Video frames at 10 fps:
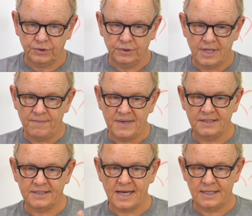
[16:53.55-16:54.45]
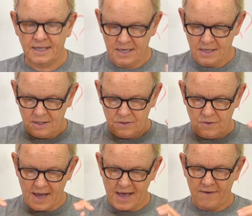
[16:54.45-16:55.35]
That means that you
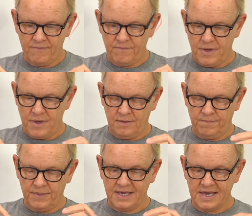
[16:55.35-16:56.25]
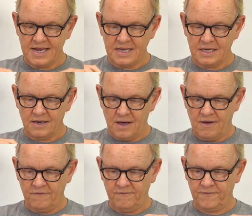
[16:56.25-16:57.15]
have, in the beginning
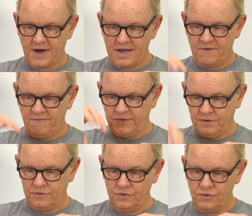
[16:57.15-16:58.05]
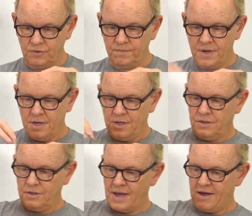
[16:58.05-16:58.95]
of kind of the tube, you
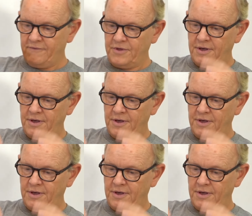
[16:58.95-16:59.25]
have the